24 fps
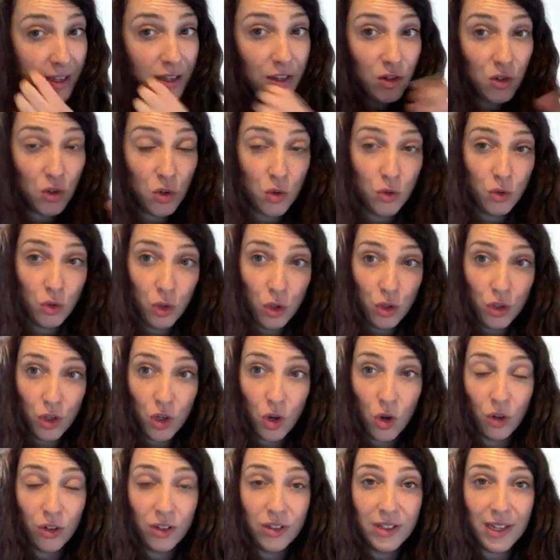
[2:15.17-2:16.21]
So you do the
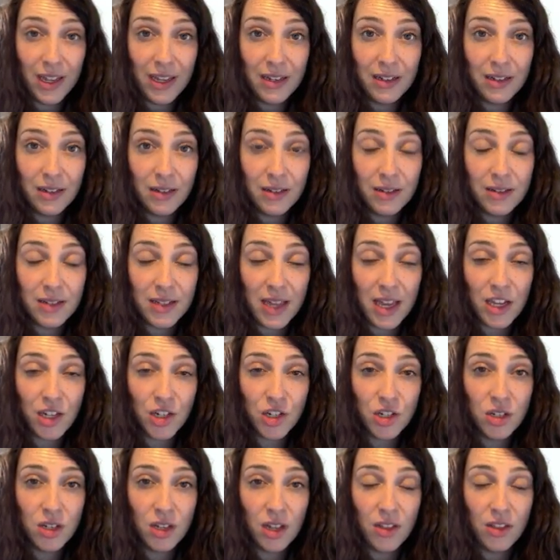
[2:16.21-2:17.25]
content
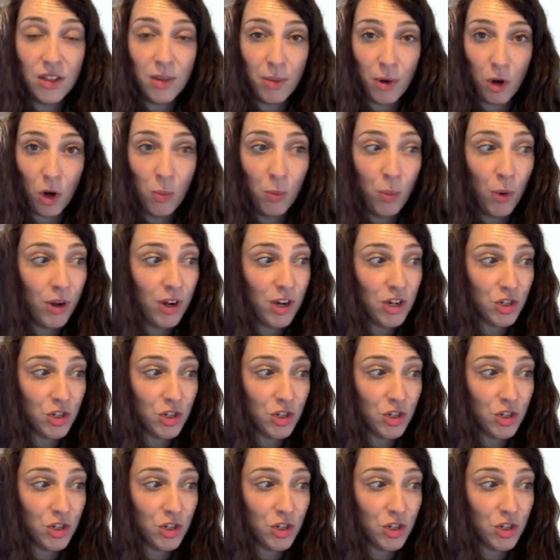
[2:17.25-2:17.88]
section in the PowerPoint.